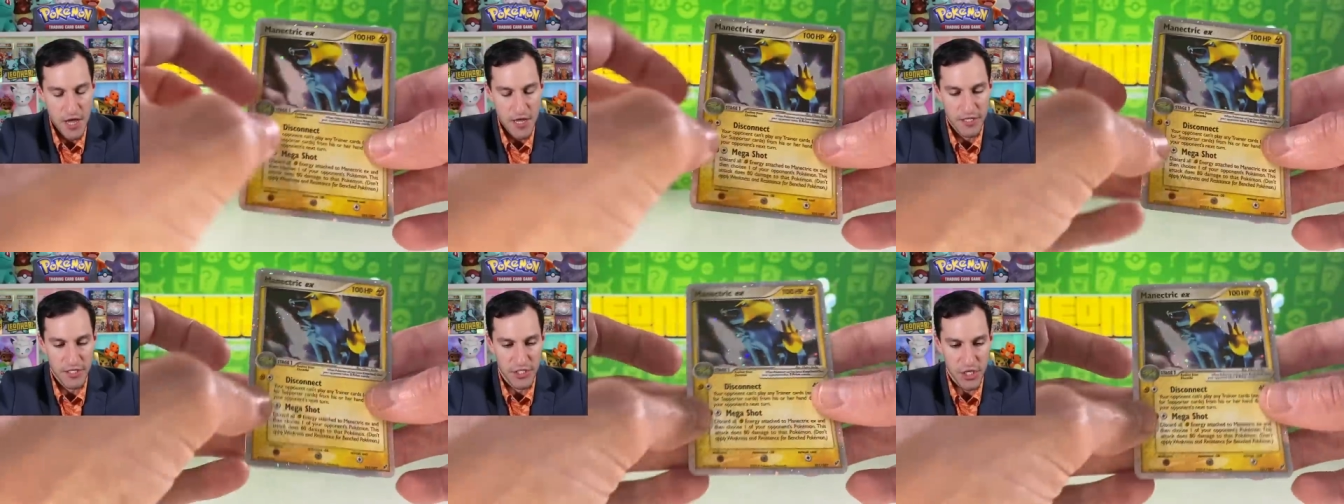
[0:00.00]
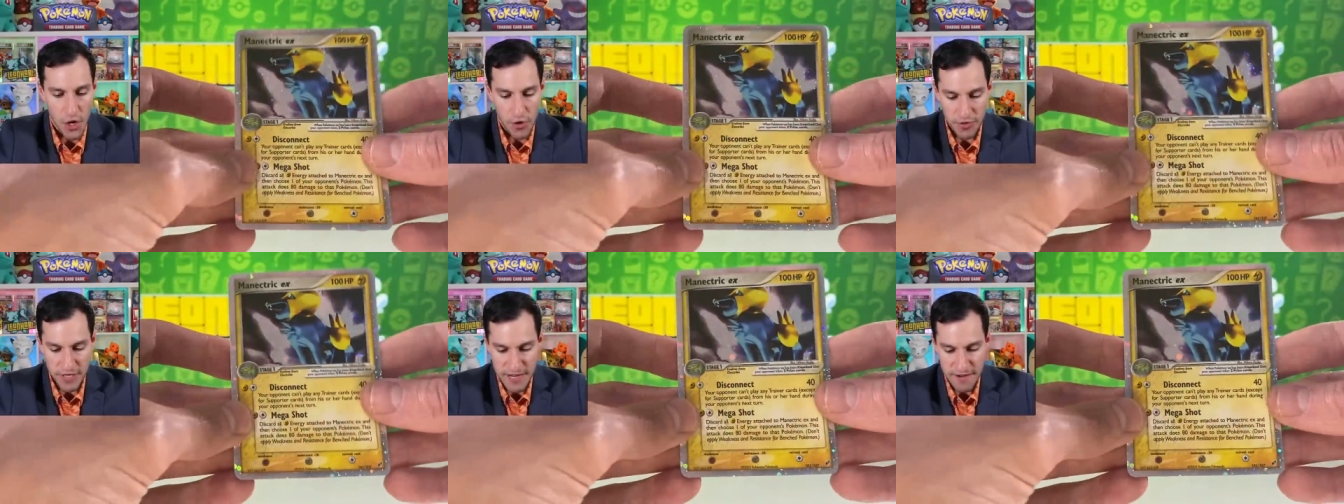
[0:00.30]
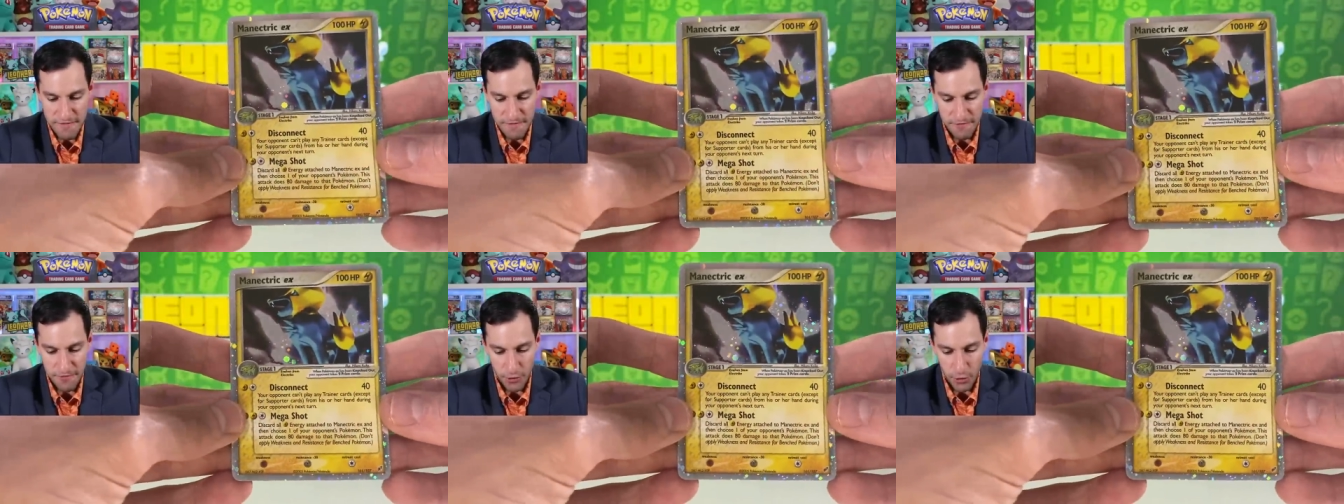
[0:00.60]
So
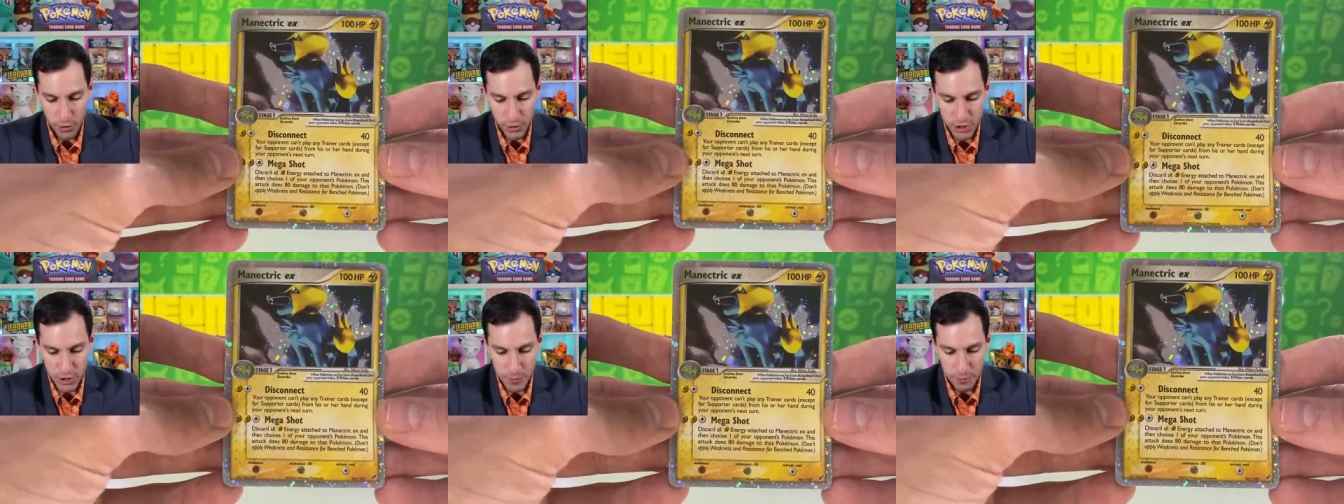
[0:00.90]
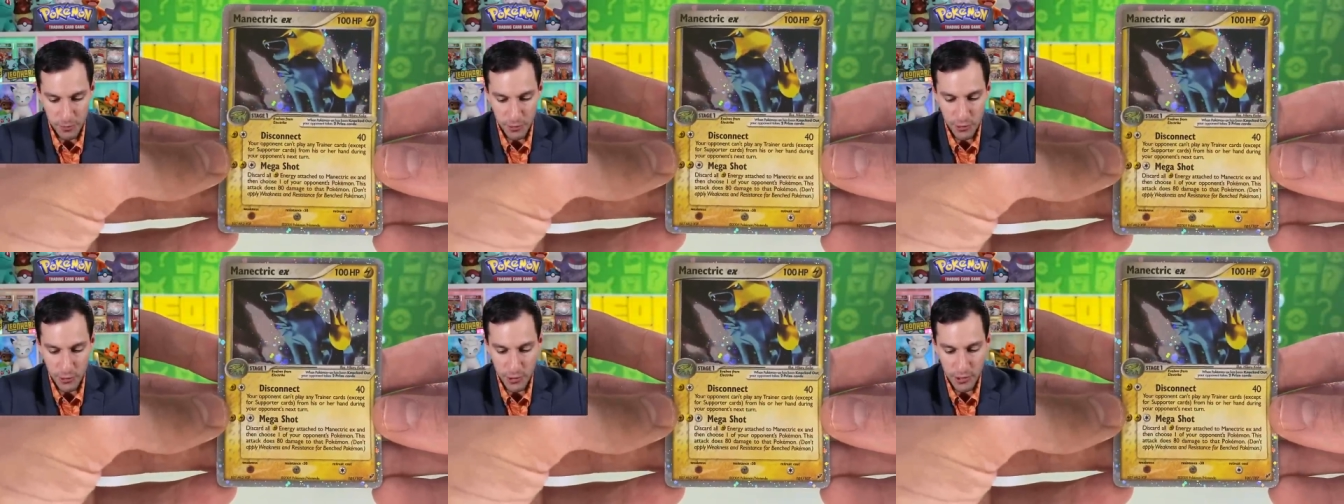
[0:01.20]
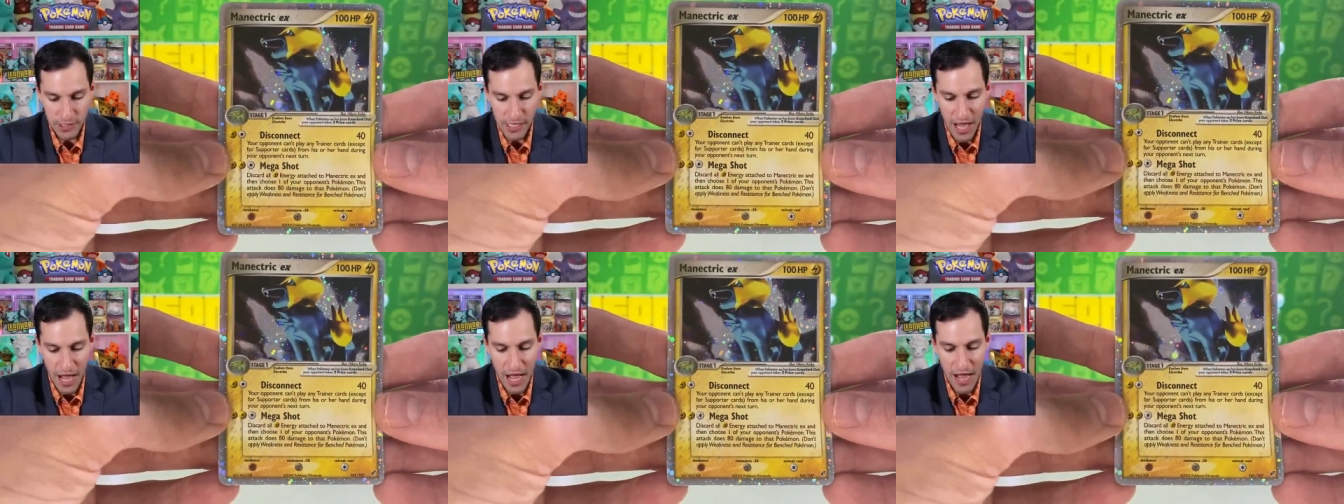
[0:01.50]
the first
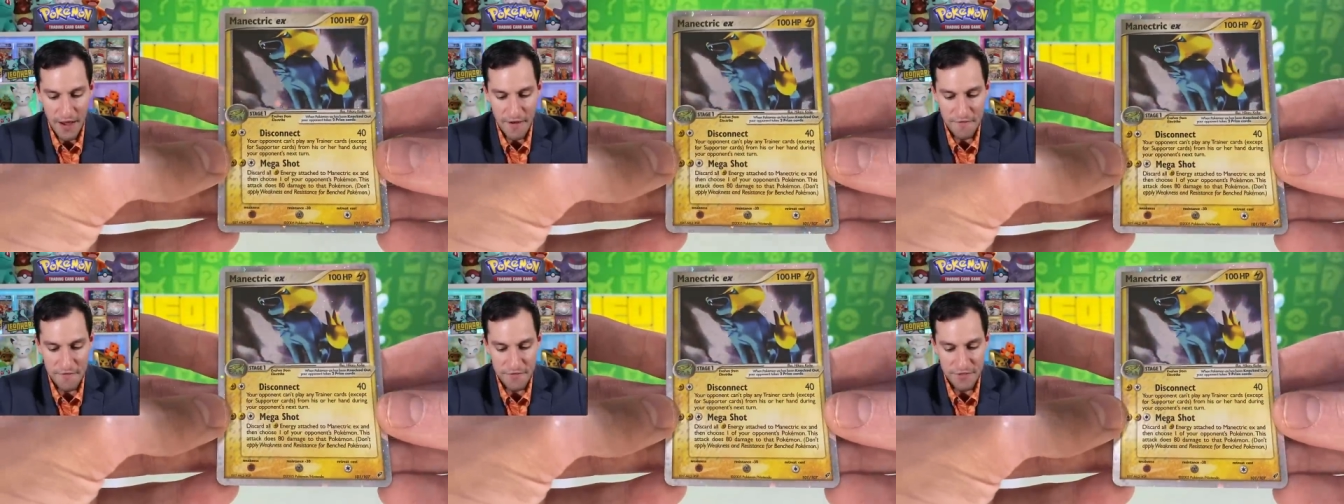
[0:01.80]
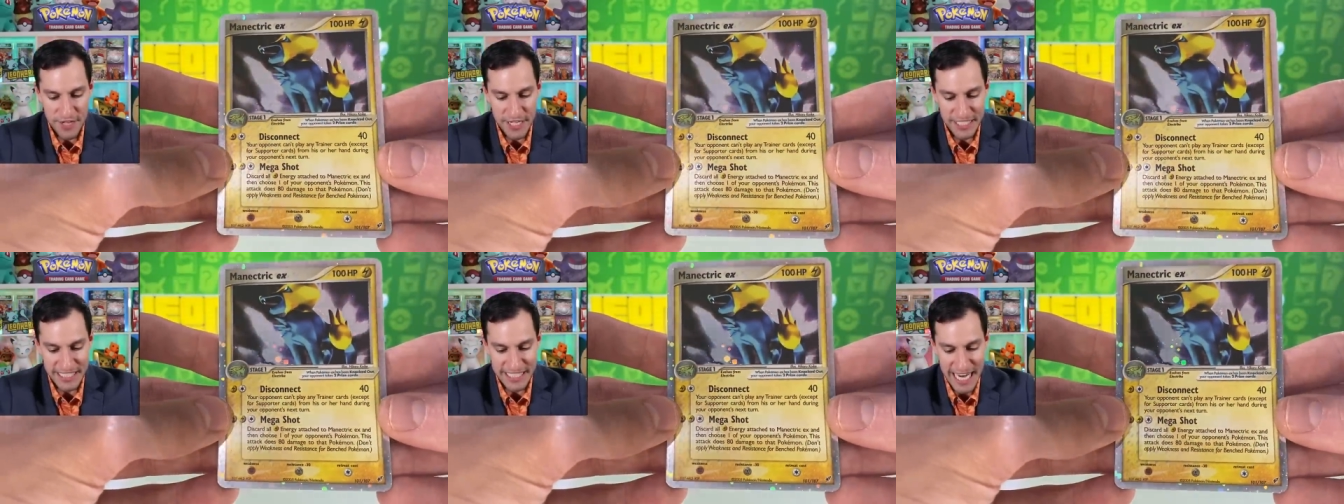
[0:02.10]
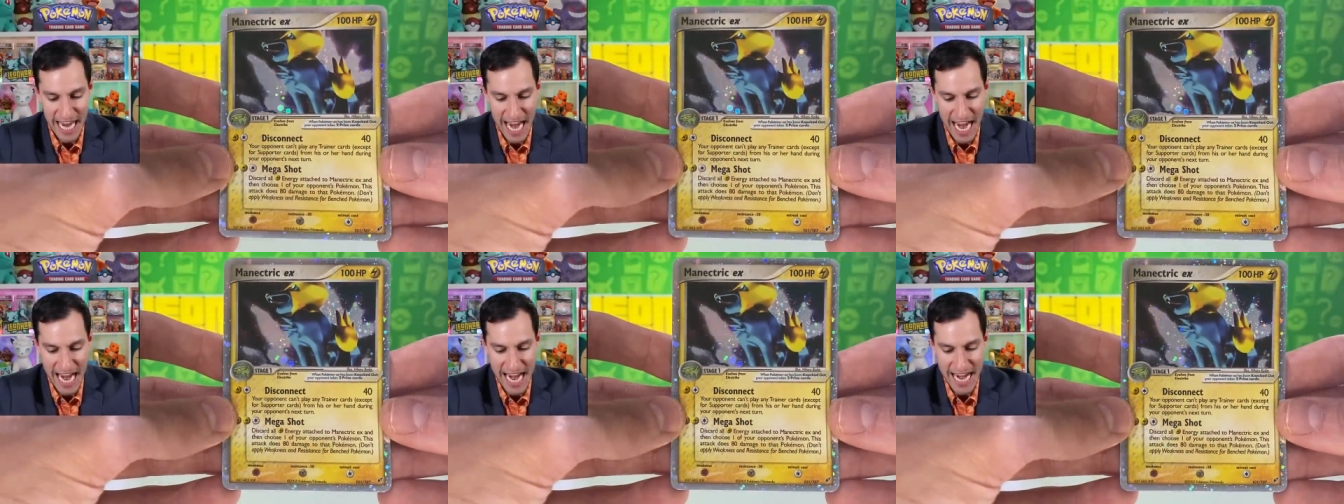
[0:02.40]
pull of the
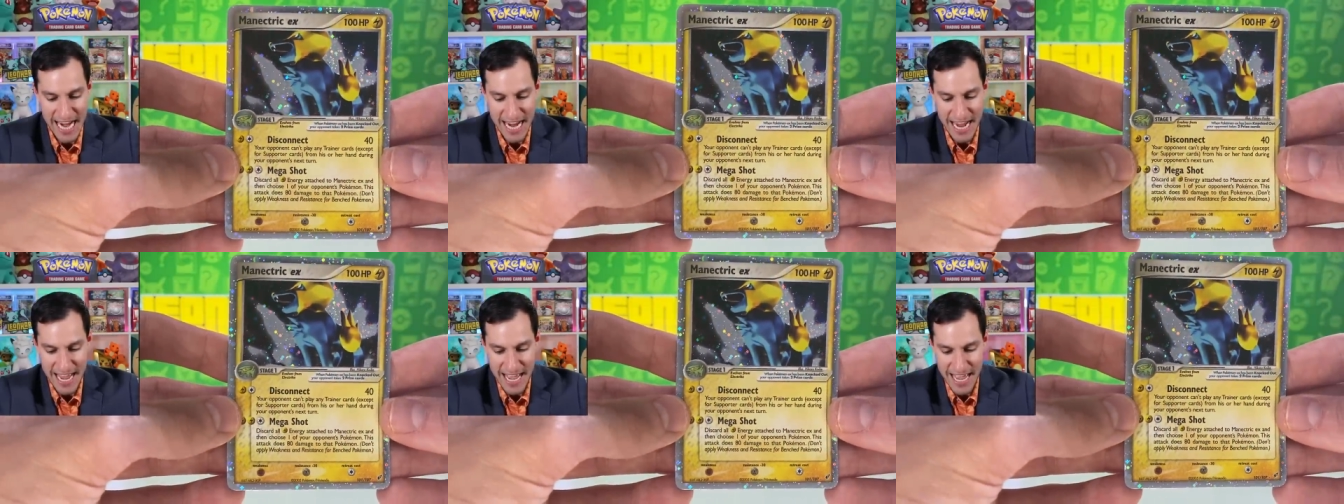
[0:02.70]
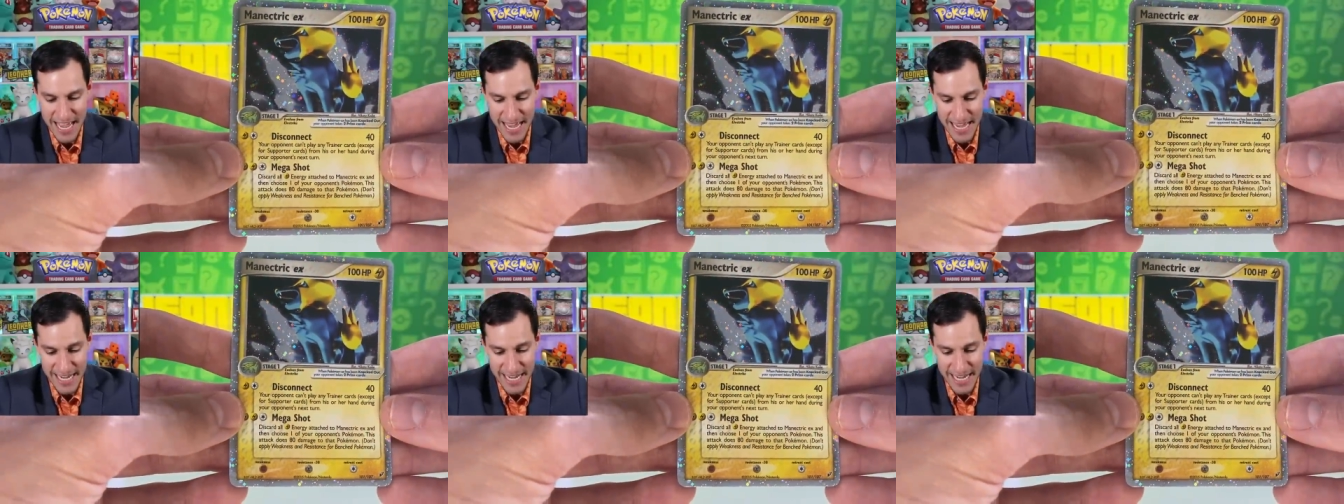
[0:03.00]
day